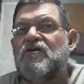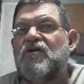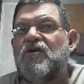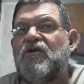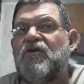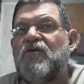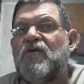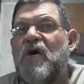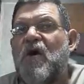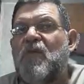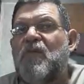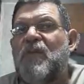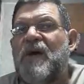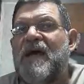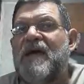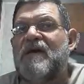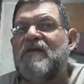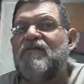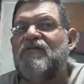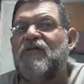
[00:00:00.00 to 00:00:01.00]
Do you
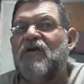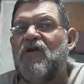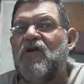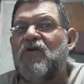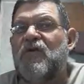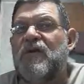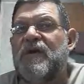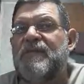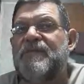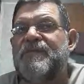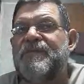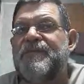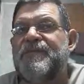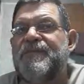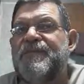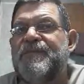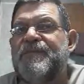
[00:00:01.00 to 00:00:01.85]
obey and follow him?